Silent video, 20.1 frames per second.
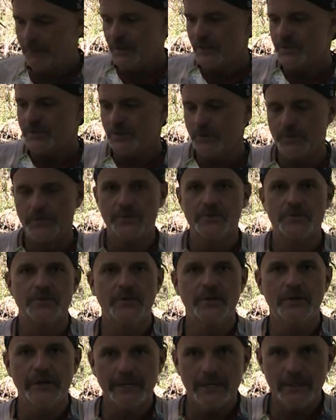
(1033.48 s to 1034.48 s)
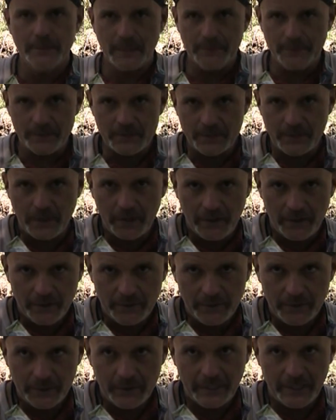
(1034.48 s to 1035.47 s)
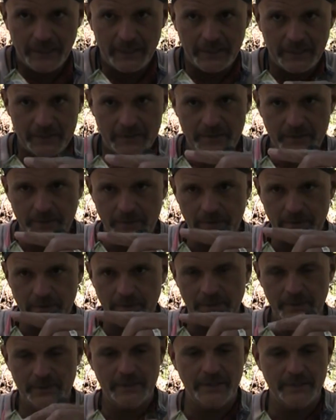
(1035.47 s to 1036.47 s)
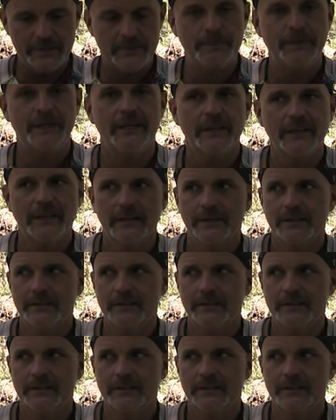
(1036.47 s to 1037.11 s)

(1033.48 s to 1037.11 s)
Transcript: so that there's no air bubbles all the way into this pink